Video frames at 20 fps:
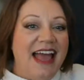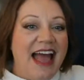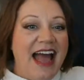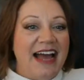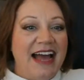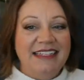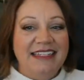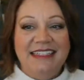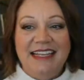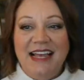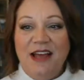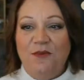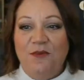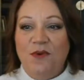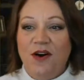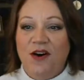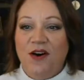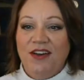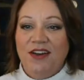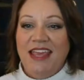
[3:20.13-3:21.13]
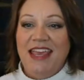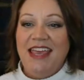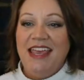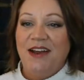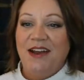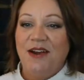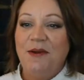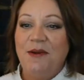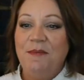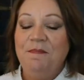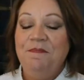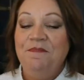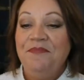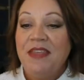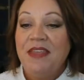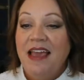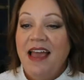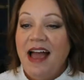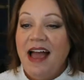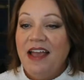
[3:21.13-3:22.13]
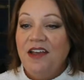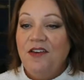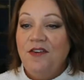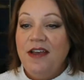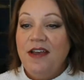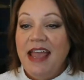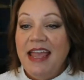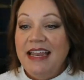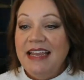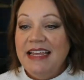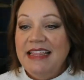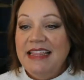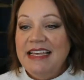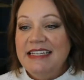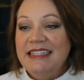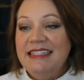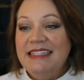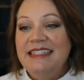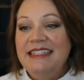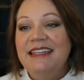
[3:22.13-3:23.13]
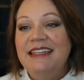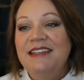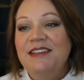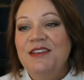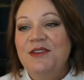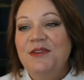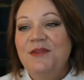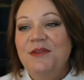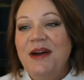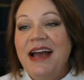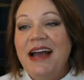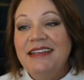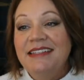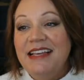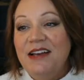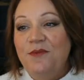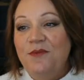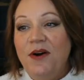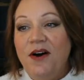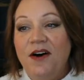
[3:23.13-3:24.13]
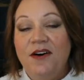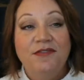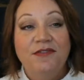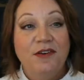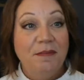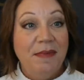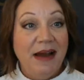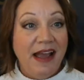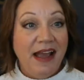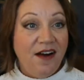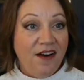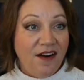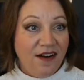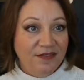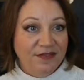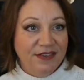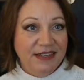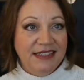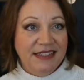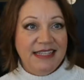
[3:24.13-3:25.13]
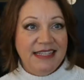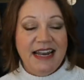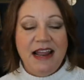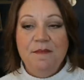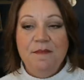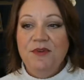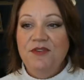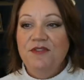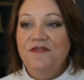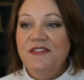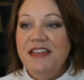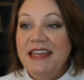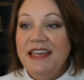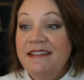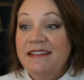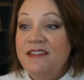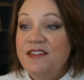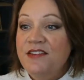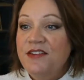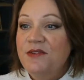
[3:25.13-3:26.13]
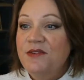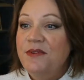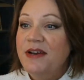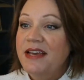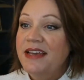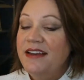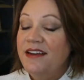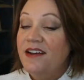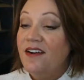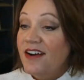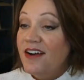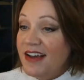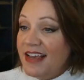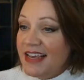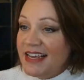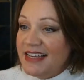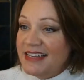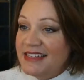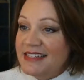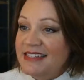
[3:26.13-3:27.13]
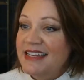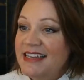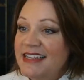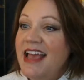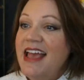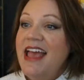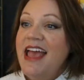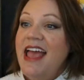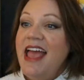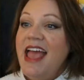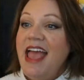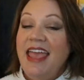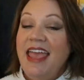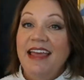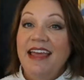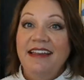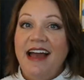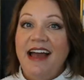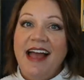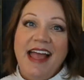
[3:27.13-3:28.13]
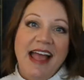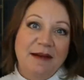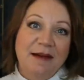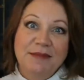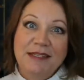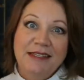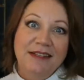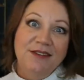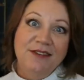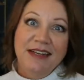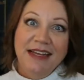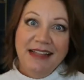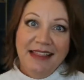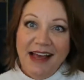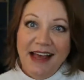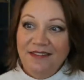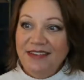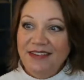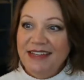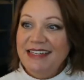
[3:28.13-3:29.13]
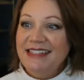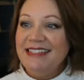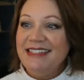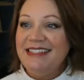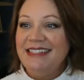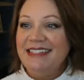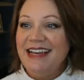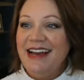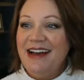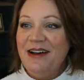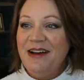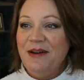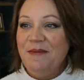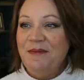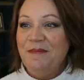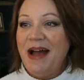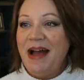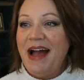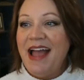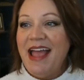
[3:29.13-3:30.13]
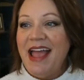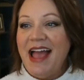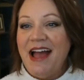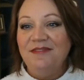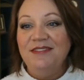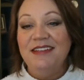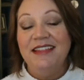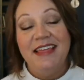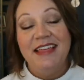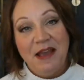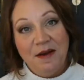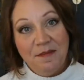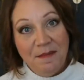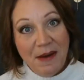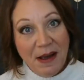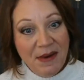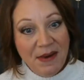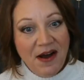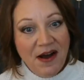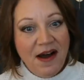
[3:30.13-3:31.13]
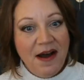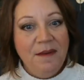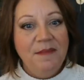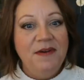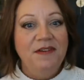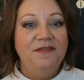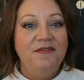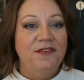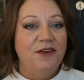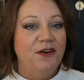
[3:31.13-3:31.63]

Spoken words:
accent wall here. I created this new accent wall for my office that I moved into in August, and I absolutely love it. I have to thank my mom for